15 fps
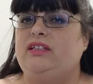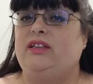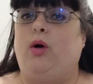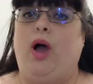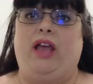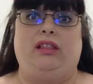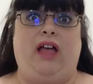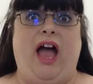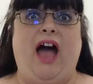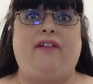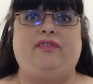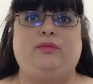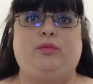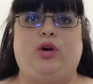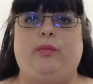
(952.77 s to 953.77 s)
so I
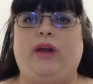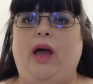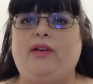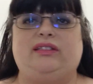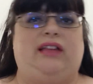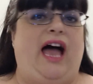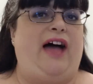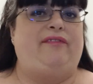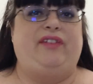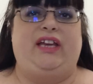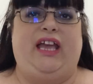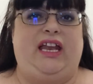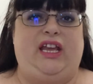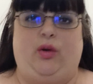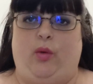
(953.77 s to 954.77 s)
laughed more, but I was
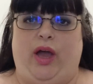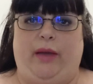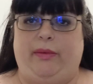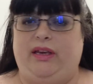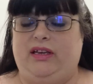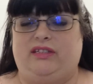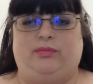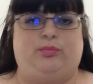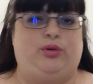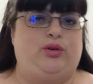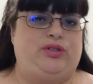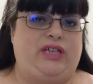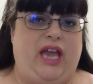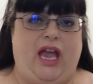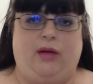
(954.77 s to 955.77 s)
laughing anyway because
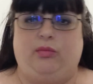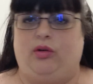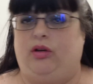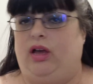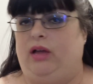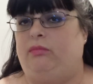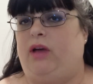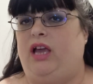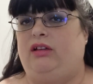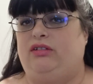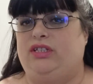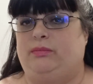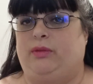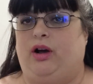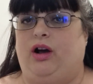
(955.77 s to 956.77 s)
Bruce Campbell and Michael
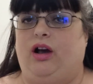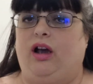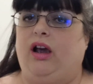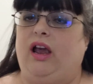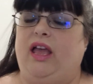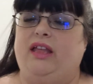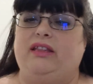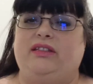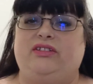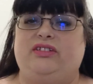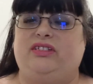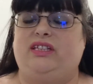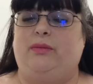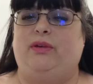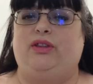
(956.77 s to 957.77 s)
DeBar and
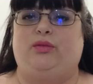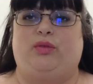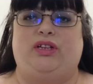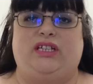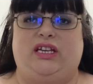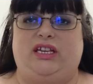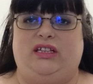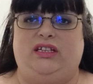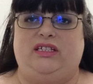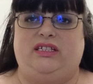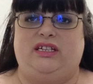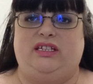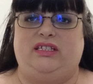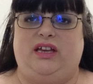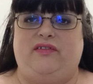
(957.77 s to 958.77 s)
just some of the
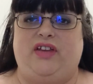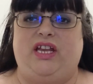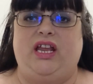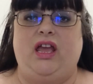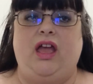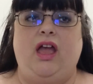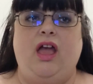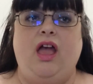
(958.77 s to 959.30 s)
ridiculousness of it.